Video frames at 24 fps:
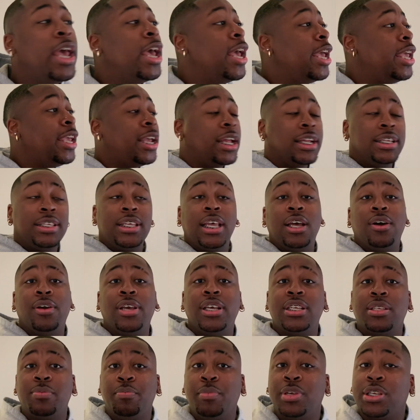He can tell
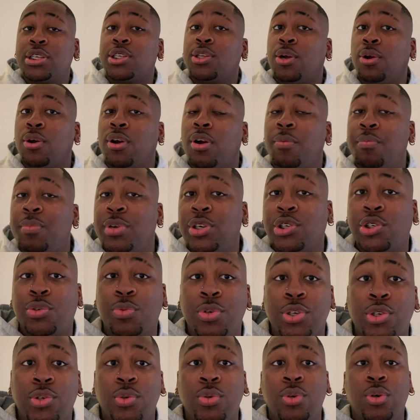his Mr. or
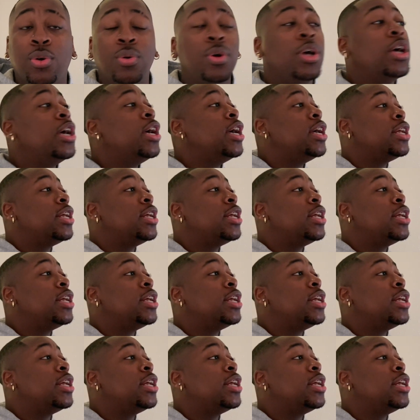mistress, you know.